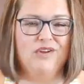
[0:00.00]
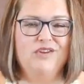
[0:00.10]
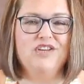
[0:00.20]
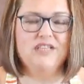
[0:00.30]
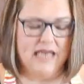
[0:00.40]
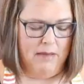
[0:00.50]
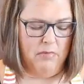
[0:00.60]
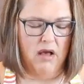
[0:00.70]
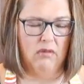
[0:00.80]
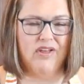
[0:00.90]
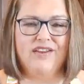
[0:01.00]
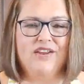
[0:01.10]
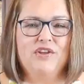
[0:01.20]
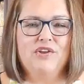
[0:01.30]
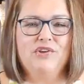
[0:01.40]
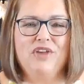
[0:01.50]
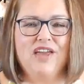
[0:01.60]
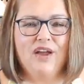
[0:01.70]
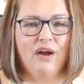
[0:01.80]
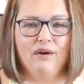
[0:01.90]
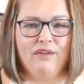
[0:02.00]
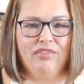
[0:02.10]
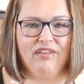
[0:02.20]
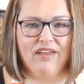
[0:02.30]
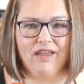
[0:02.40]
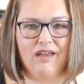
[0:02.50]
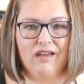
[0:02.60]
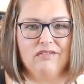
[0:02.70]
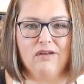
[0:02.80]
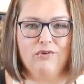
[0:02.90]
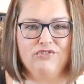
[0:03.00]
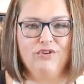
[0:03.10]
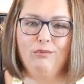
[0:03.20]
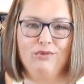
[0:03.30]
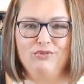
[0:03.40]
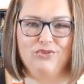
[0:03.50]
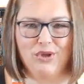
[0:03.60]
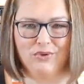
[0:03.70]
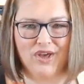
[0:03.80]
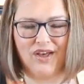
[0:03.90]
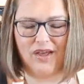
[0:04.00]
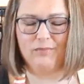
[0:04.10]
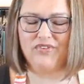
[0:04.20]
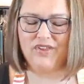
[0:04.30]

You just eyeball it. You can't hurt a thing as long as you don't use 2 cups.